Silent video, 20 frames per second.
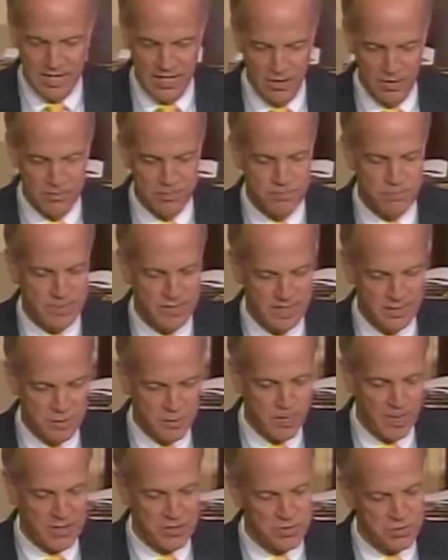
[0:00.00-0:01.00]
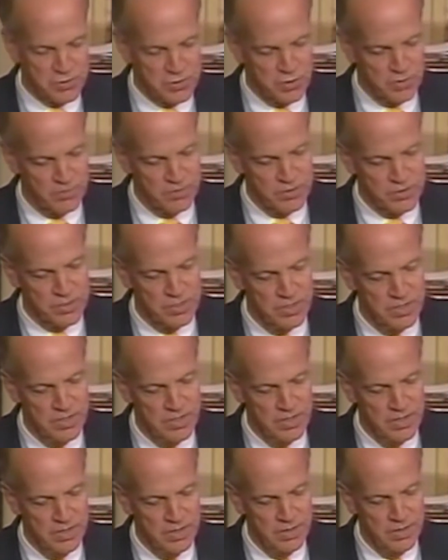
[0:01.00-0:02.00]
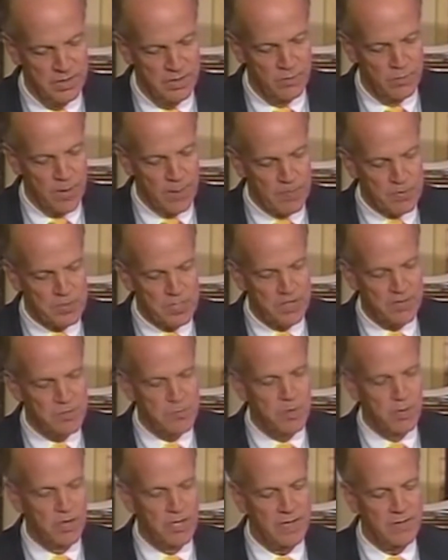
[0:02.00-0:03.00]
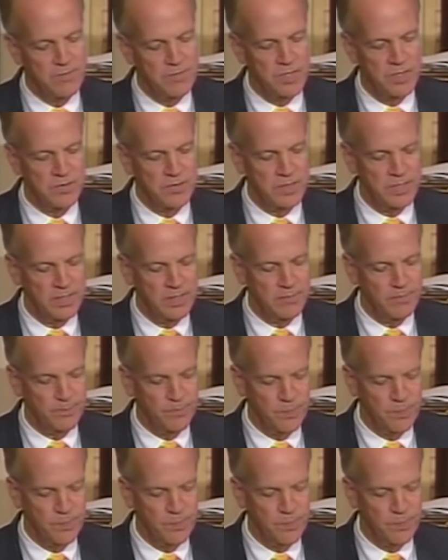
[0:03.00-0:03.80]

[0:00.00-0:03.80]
Health Inspection Service, representatives believe that the